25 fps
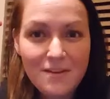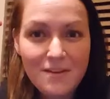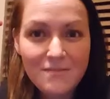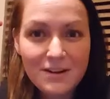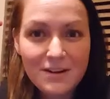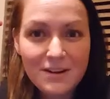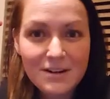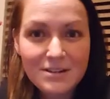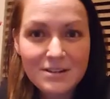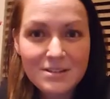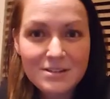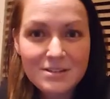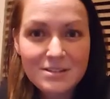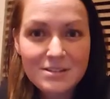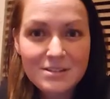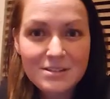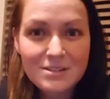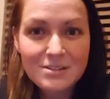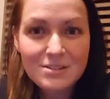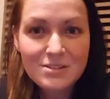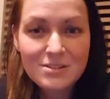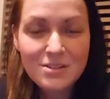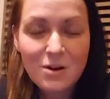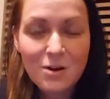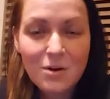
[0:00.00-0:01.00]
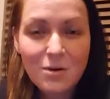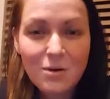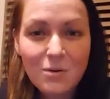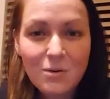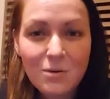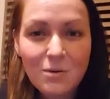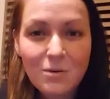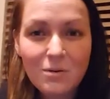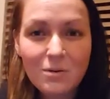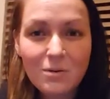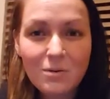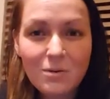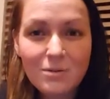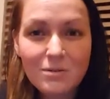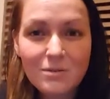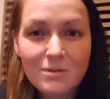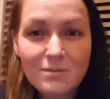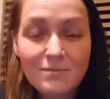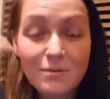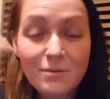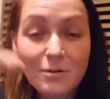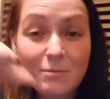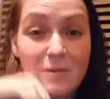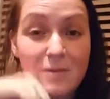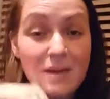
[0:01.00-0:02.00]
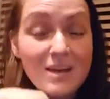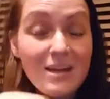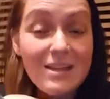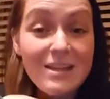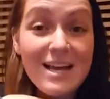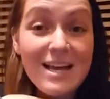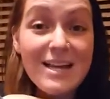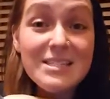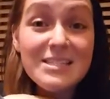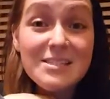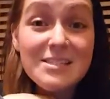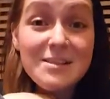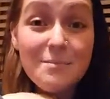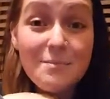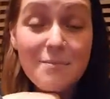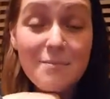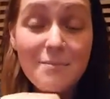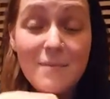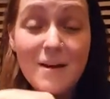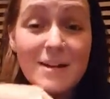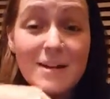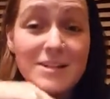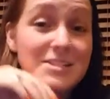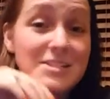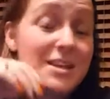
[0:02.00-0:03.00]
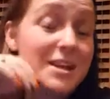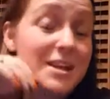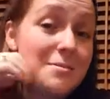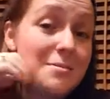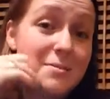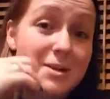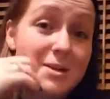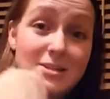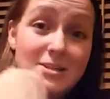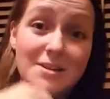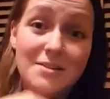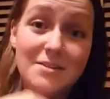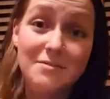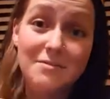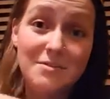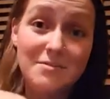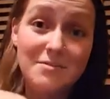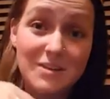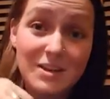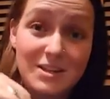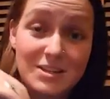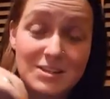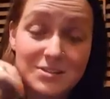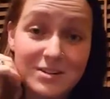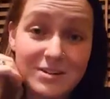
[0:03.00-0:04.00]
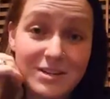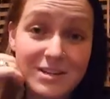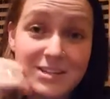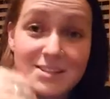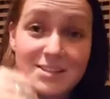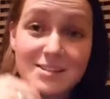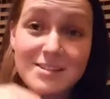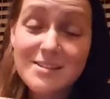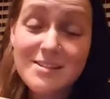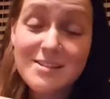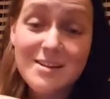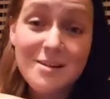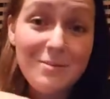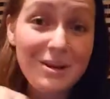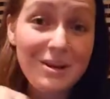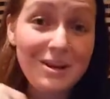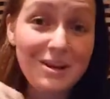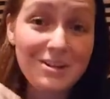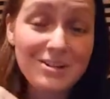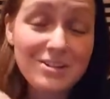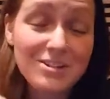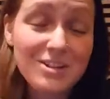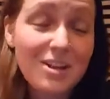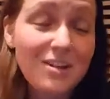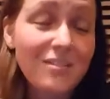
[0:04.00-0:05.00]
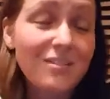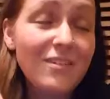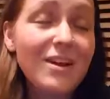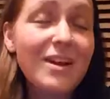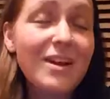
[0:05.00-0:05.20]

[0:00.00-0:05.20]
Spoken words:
fighters. So for me, that's I just hit myself in the face, you guys. Stop hitting yourself.